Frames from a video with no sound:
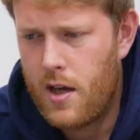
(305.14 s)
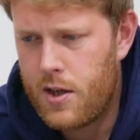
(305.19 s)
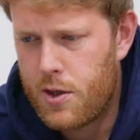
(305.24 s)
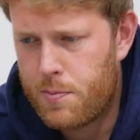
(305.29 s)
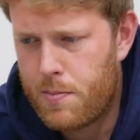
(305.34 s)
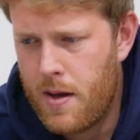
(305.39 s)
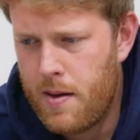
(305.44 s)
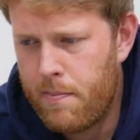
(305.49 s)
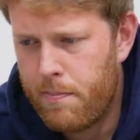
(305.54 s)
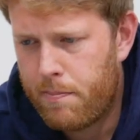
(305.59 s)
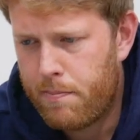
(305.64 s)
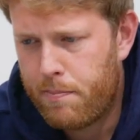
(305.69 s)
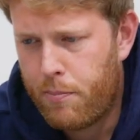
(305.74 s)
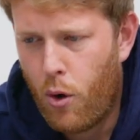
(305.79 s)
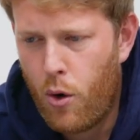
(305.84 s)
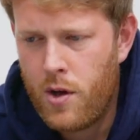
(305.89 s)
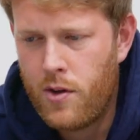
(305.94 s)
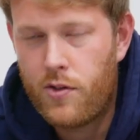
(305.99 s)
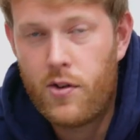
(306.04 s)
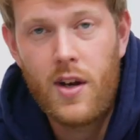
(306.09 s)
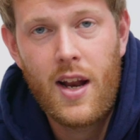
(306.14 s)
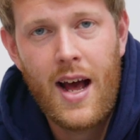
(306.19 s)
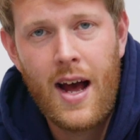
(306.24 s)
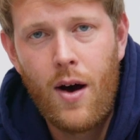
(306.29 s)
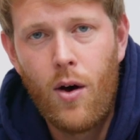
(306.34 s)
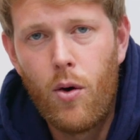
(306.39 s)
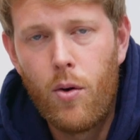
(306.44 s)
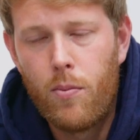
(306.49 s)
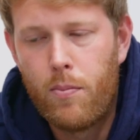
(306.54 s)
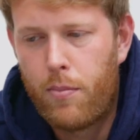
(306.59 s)
It's been pointed
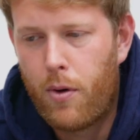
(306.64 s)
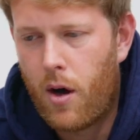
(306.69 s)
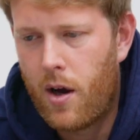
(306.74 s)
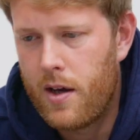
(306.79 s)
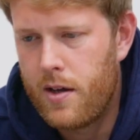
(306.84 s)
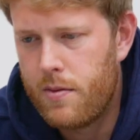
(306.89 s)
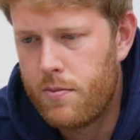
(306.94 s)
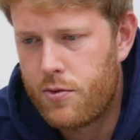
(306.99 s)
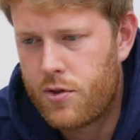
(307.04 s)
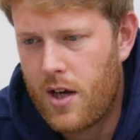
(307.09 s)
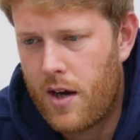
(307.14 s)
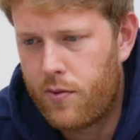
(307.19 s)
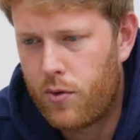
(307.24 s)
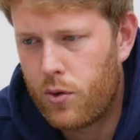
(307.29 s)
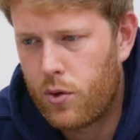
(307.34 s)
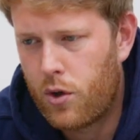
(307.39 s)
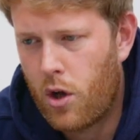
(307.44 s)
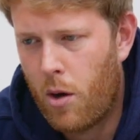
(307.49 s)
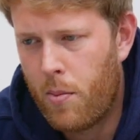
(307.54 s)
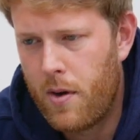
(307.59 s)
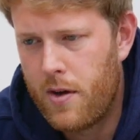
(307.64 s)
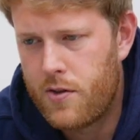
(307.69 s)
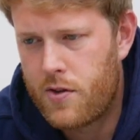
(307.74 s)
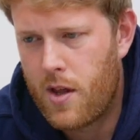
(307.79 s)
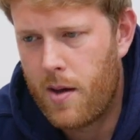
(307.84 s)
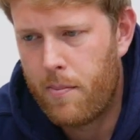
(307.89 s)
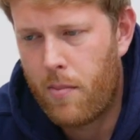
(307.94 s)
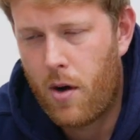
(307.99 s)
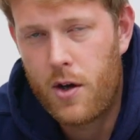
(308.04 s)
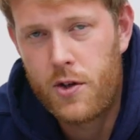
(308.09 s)
out by several comments
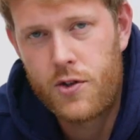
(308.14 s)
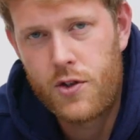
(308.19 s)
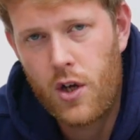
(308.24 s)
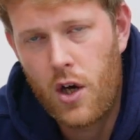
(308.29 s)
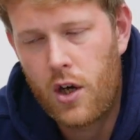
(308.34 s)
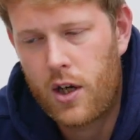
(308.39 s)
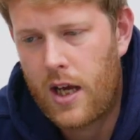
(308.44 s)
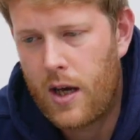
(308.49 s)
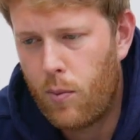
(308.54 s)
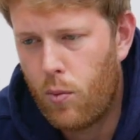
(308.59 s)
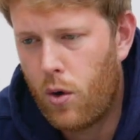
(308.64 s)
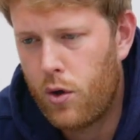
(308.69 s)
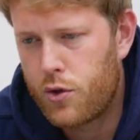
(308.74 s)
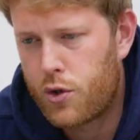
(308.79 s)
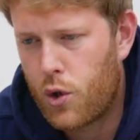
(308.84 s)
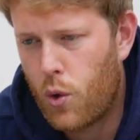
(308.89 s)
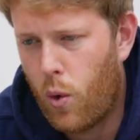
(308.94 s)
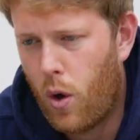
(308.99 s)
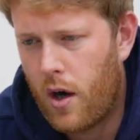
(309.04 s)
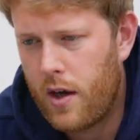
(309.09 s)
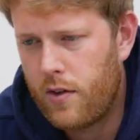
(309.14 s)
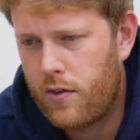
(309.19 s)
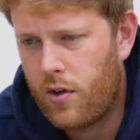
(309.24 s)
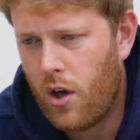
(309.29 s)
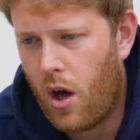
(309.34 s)
that my circuit was quite